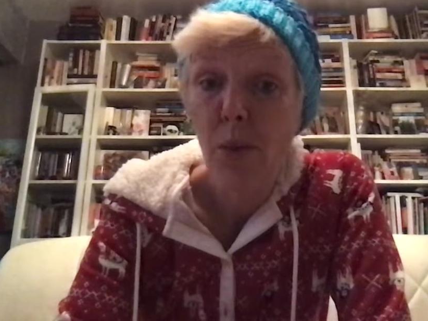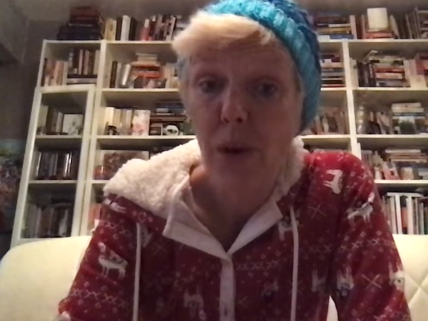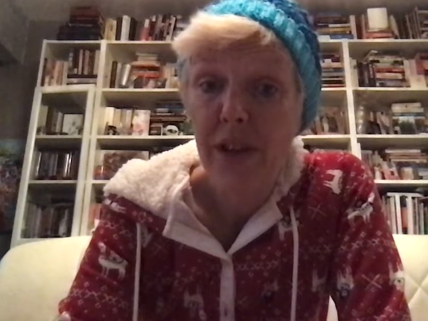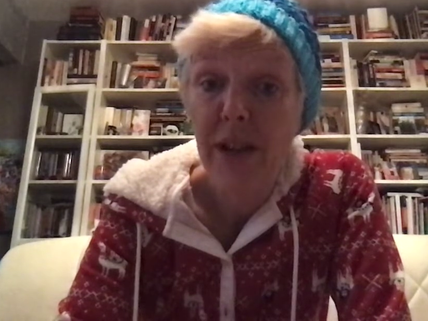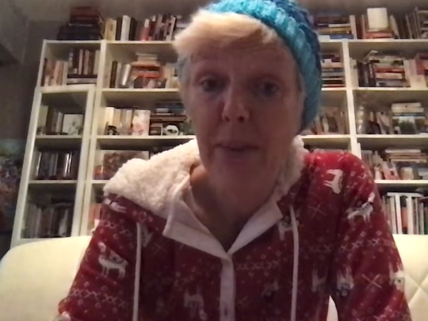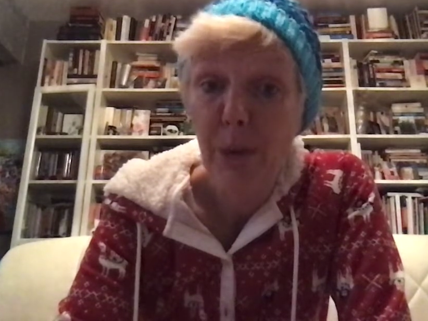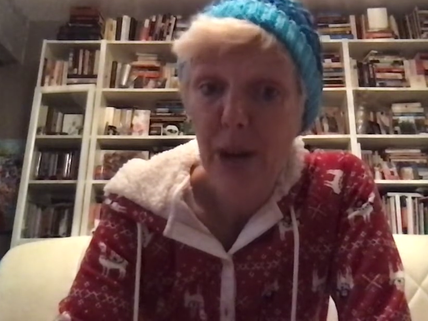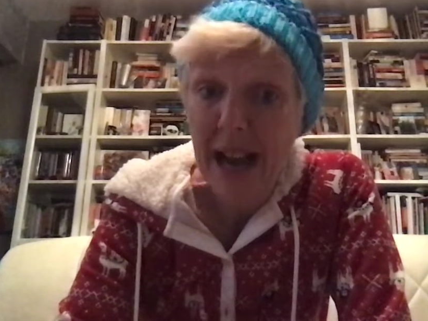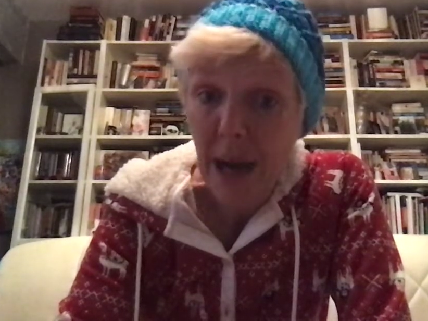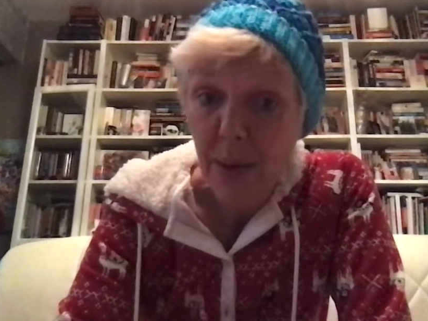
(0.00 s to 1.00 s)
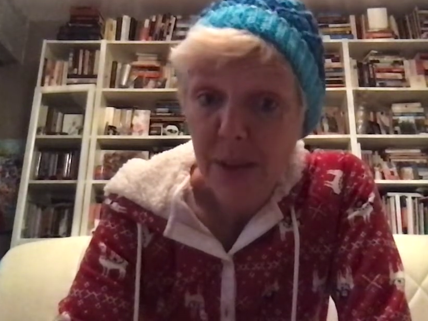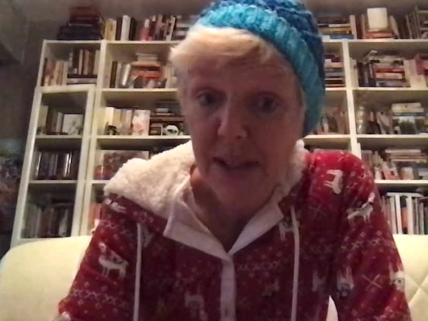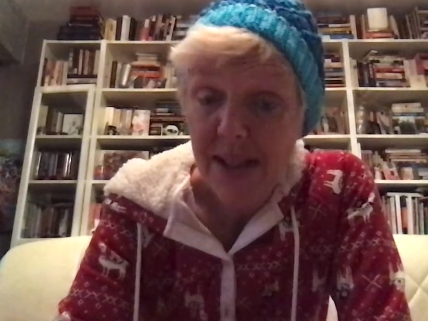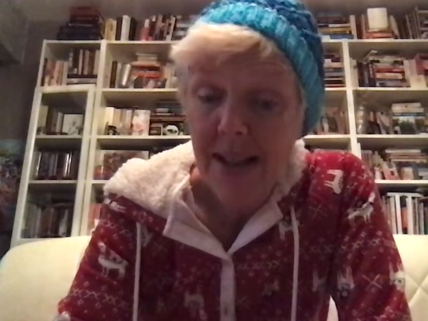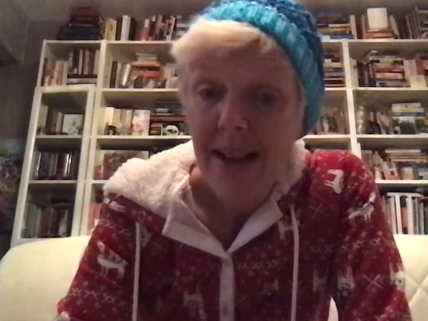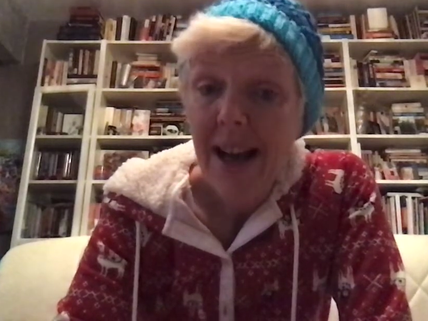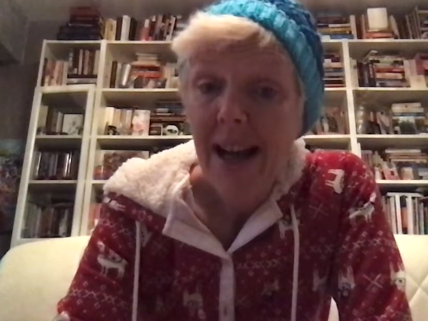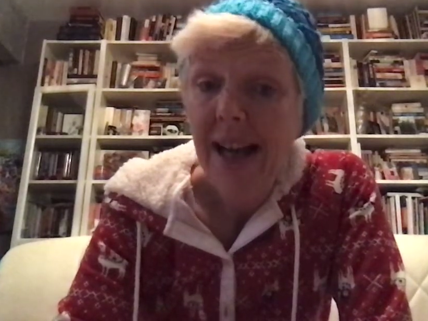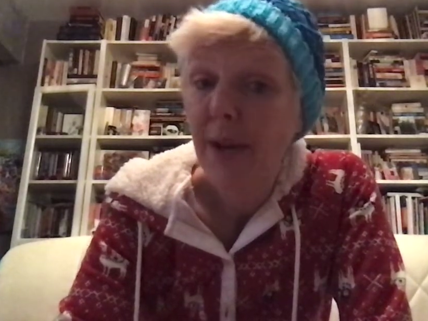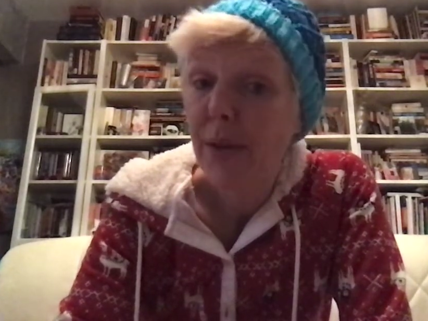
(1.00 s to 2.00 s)
worth it per ounce,
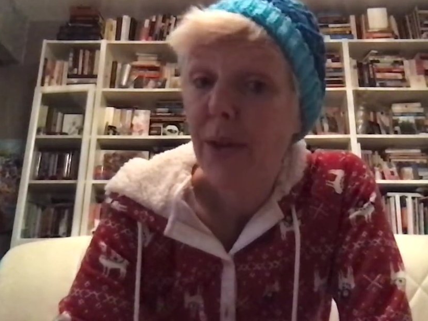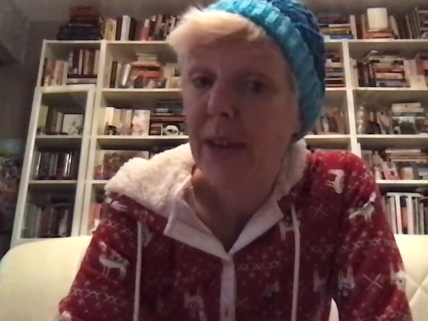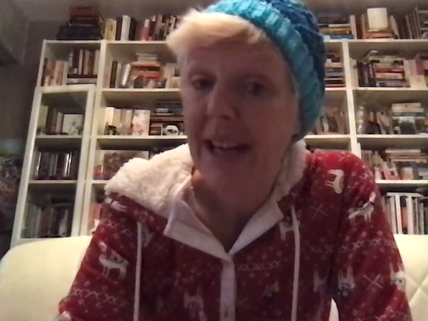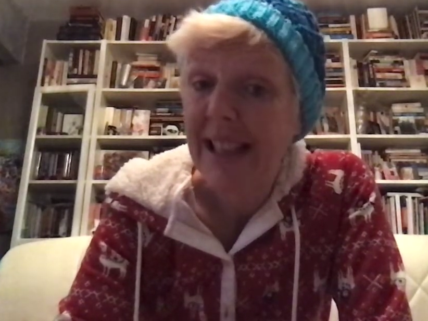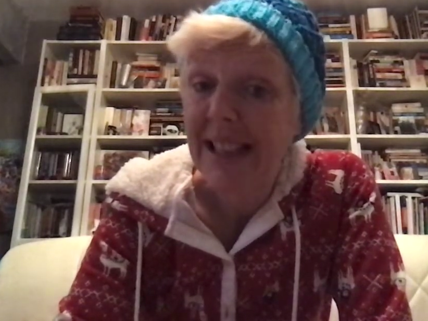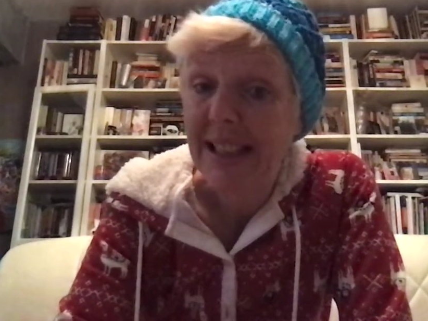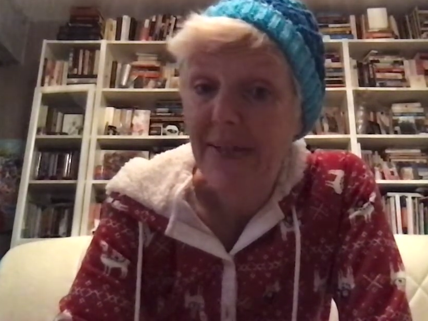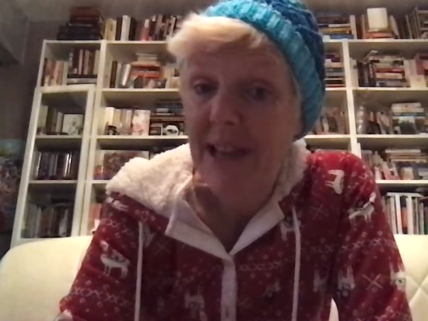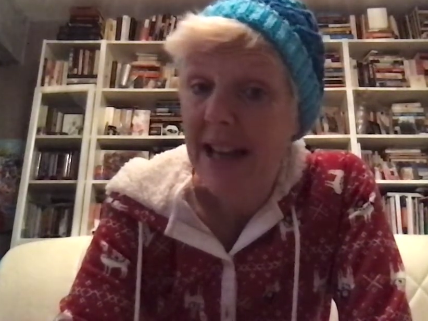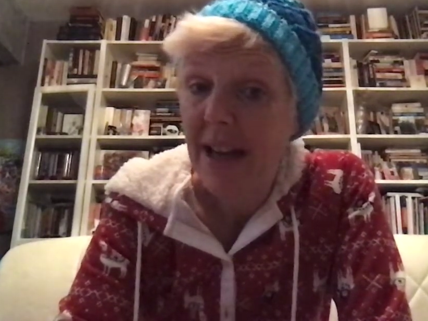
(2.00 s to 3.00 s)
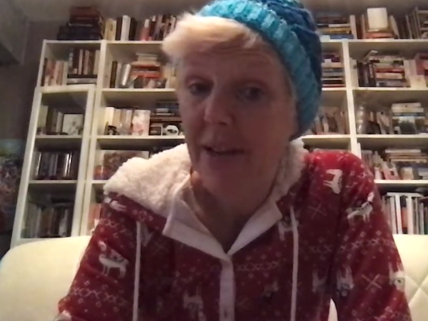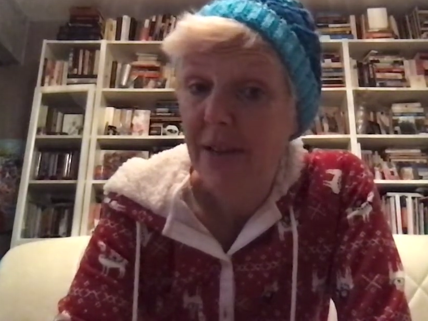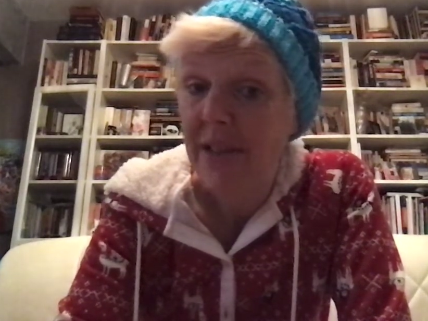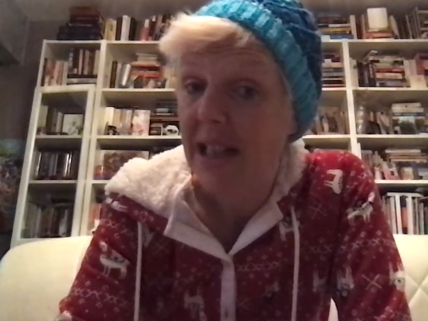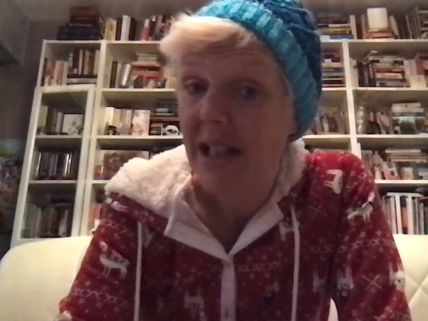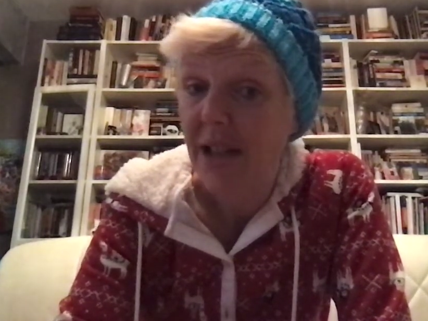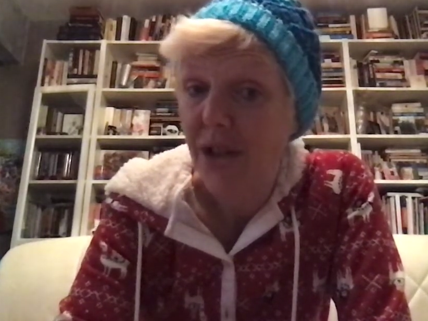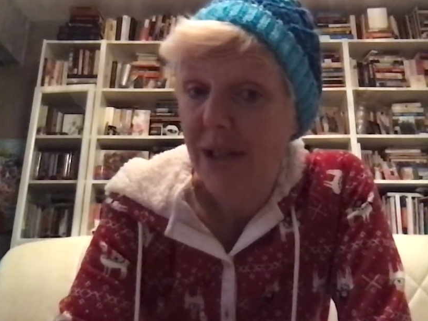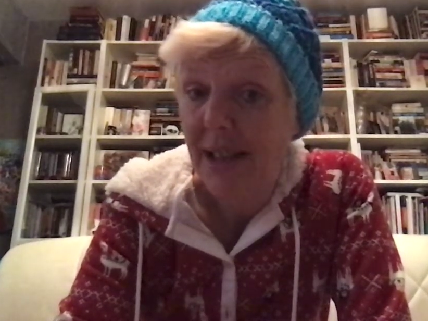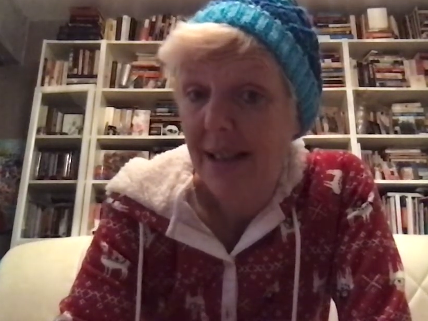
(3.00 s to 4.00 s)
I don't know that I can leave that out of the
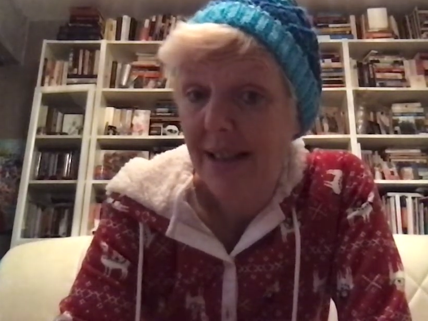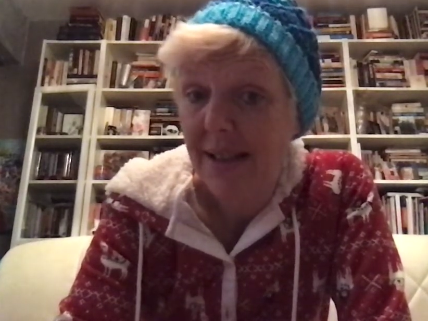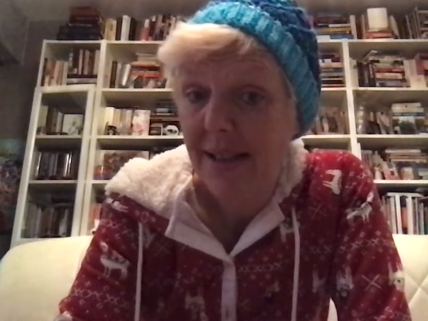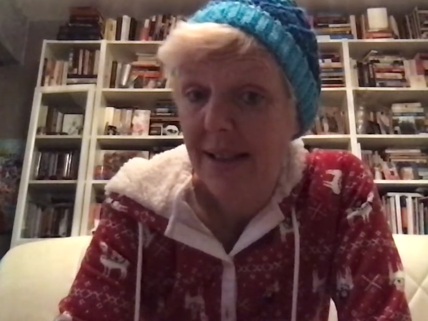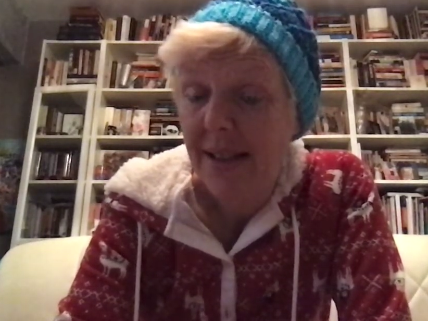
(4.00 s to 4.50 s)
adhesion test.